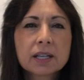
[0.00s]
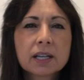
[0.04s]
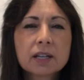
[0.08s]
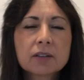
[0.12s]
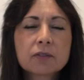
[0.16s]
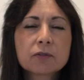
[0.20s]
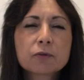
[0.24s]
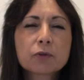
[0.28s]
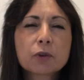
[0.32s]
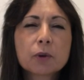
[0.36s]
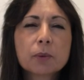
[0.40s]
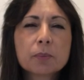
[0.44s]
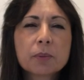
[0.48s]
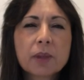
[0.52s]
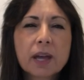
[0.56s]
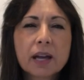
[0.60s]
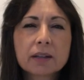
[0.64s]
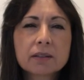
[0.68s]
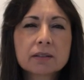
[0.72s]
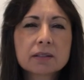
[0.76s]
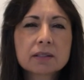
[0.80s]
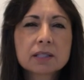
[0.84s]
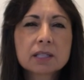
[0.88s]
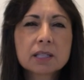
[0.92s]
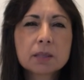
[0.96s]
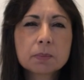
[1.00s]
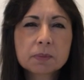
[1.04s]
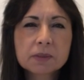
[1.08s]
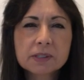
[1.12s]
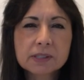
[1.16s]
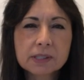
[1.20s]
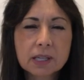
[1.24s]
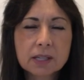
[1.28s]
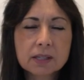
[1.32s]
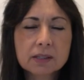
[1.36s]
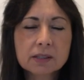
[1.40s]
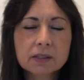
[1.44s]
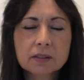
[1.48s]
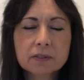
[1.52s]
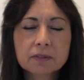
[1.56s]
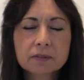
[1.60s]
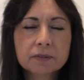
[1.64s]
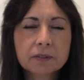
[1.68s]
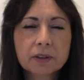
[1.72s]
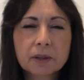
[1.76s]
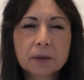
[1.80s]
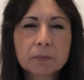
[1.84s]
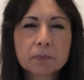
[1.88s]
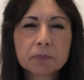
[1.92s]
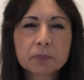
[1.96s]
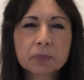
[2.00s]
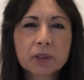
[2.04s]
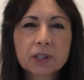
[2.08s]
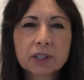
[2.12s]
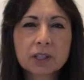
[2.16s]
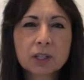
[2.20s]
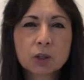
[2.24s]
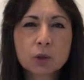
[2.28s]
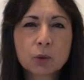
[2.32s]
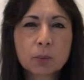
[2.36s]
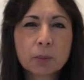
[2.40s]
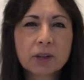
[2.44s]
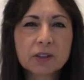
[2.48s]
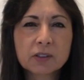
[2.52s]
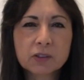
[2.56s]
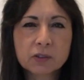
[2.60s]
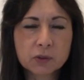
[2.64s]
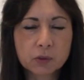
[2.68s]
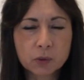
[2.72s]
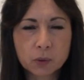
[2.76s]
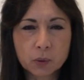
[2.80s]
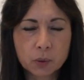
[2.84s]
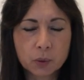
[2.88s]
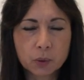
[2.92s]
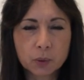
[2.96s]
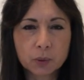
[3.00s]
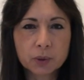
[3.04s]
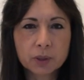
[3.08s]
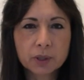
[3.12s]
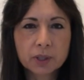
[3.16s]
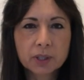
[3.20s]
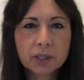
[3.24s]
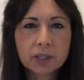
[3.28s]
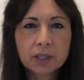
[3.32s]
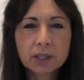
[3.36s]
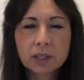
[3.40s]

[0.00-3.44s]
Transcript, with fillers: and from that deep sense of um, you know my soul